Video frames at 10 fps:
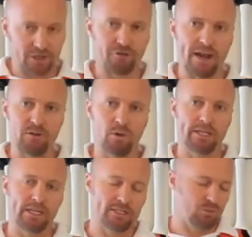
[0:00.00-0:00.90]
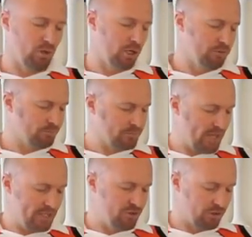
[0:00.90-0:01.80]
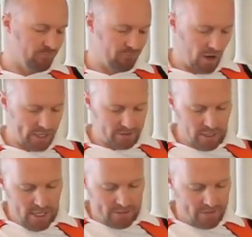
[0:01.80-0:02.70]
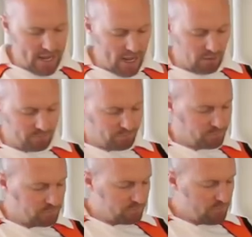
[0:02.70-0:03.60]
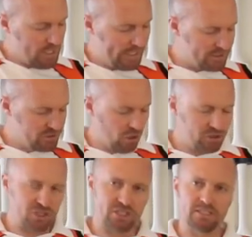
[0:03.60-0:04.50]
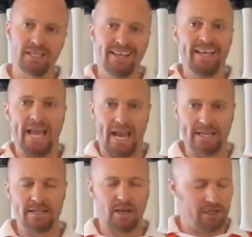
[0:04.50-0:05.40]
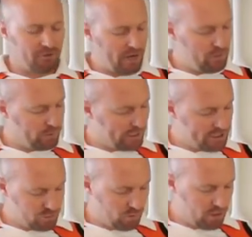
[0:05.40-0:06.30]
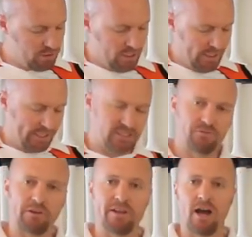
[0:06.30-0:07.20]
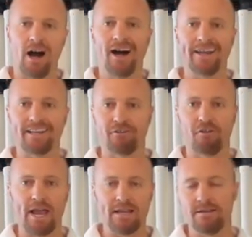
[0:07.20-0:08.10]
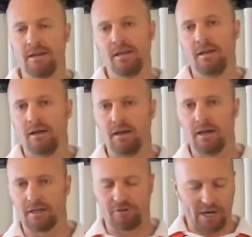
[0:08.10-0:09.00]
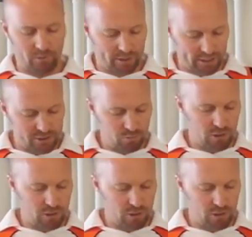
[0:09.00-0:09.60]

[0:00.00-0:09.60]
grade one English willow that you can find. Now, it's not just any kind of grade one English willow, it's a very high grain grade one English